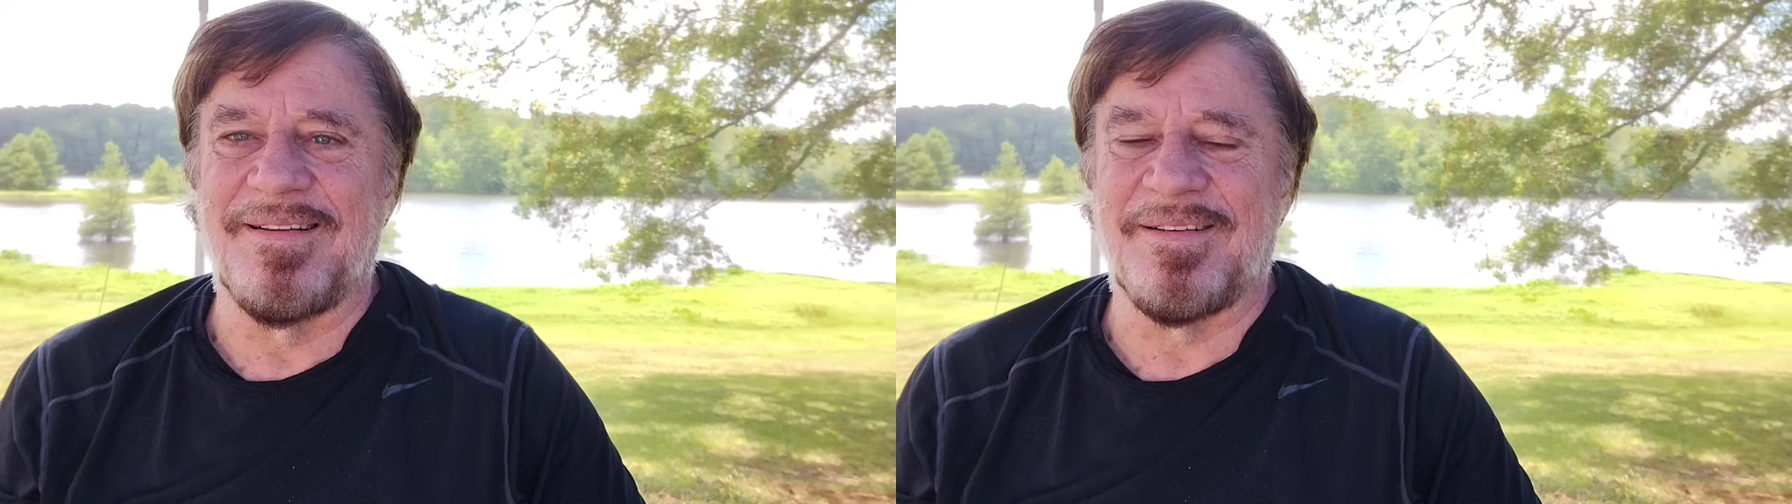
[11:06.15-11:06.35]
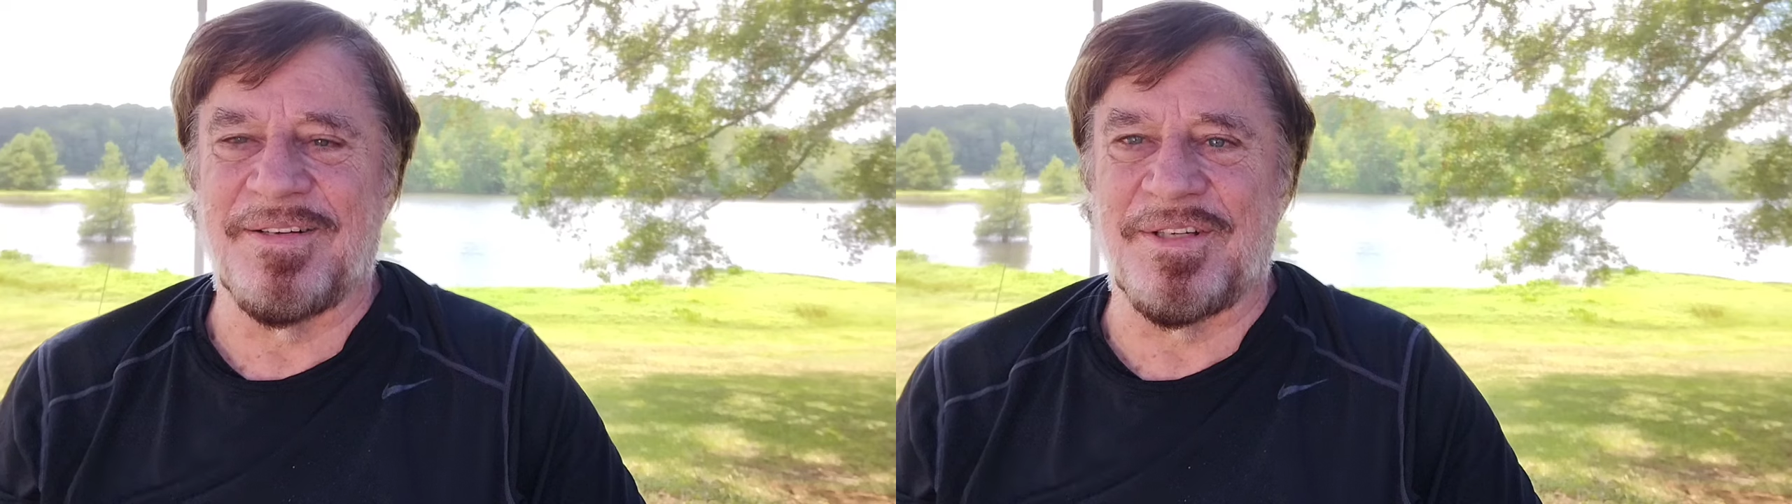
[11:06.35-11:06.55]

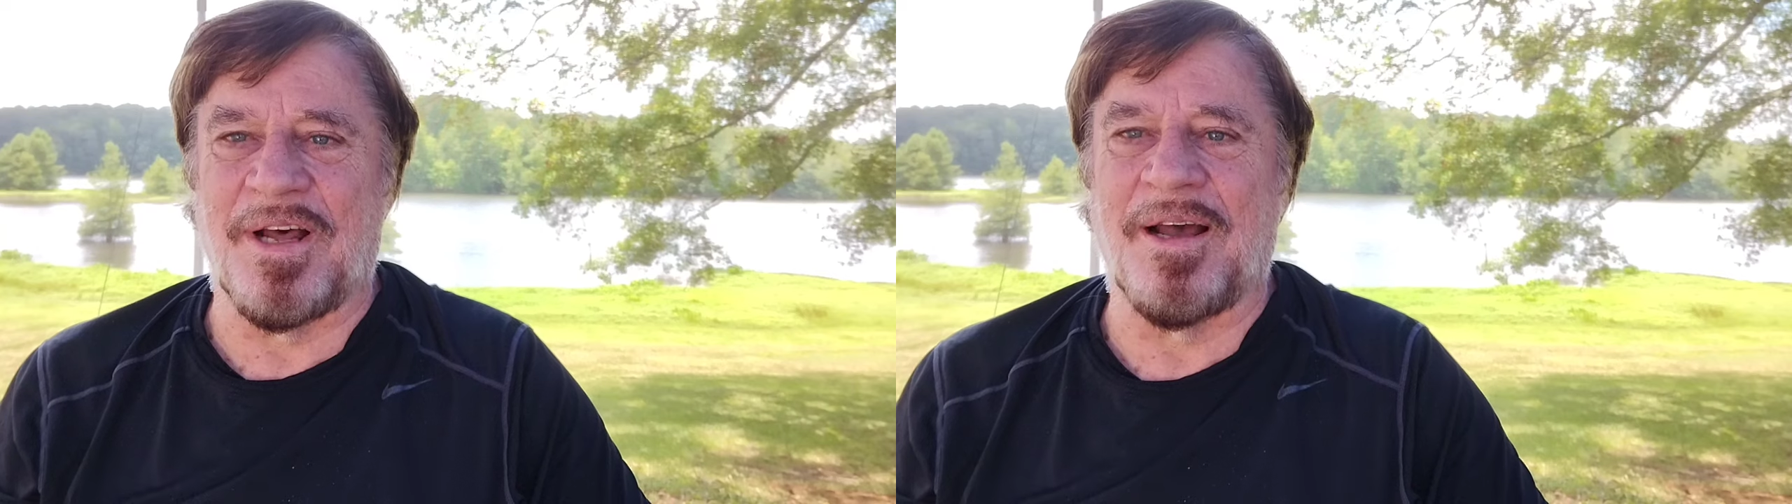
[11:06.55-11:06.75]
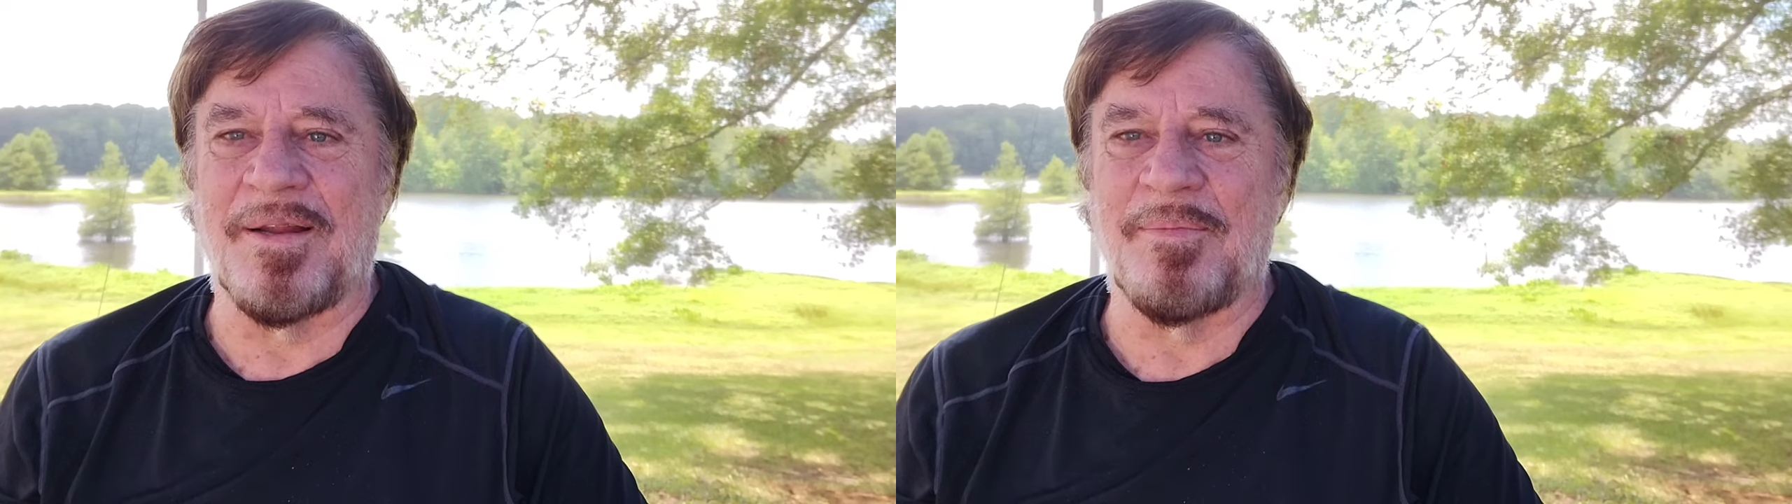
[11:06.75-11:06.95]

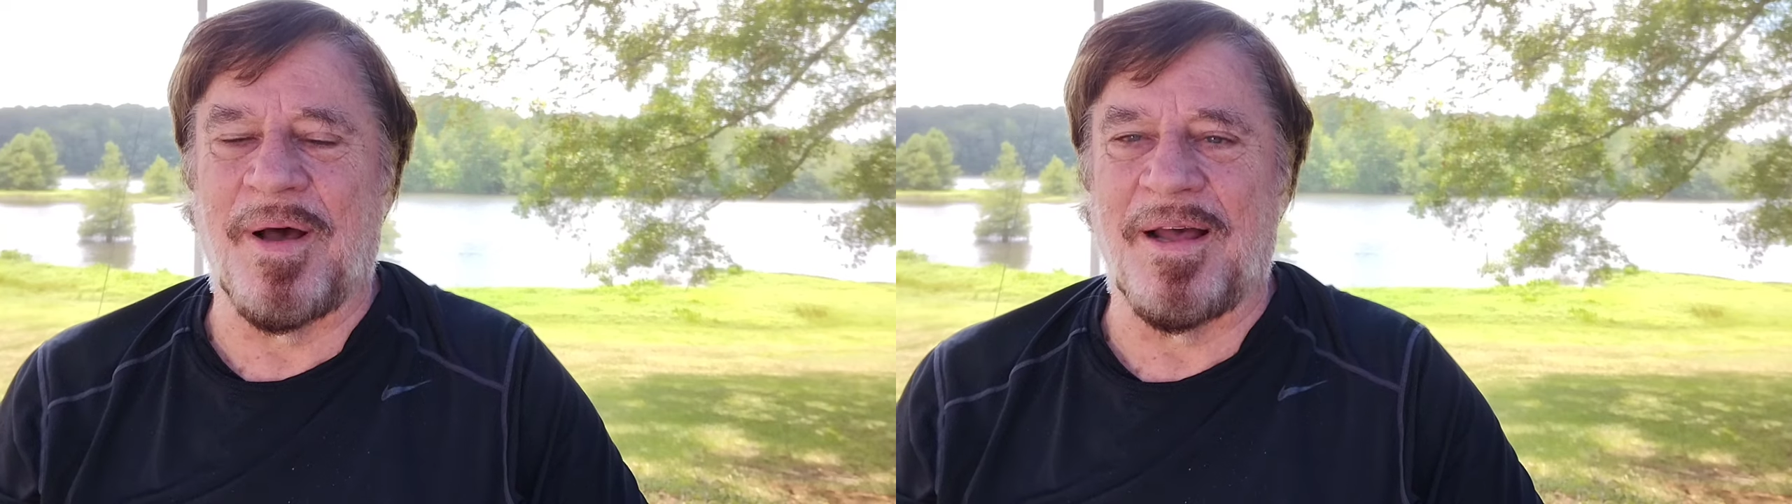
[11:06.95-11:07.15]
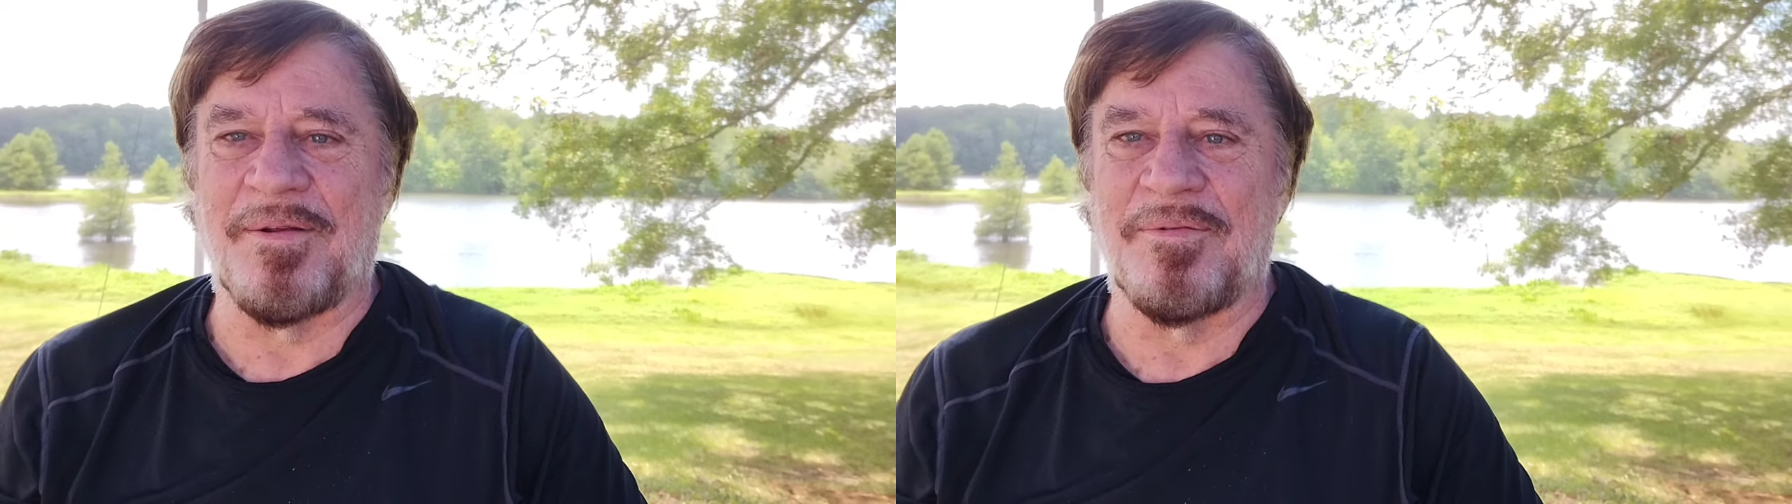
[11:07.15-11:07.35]
designed
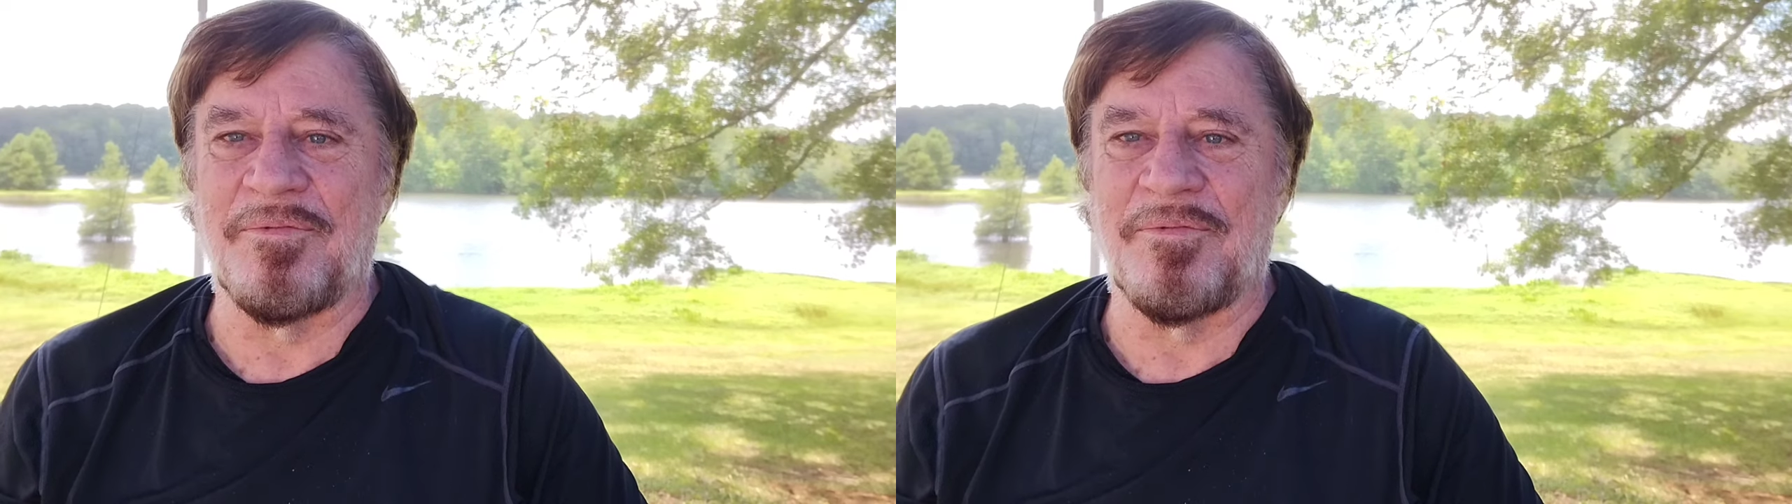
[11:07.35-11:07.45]
by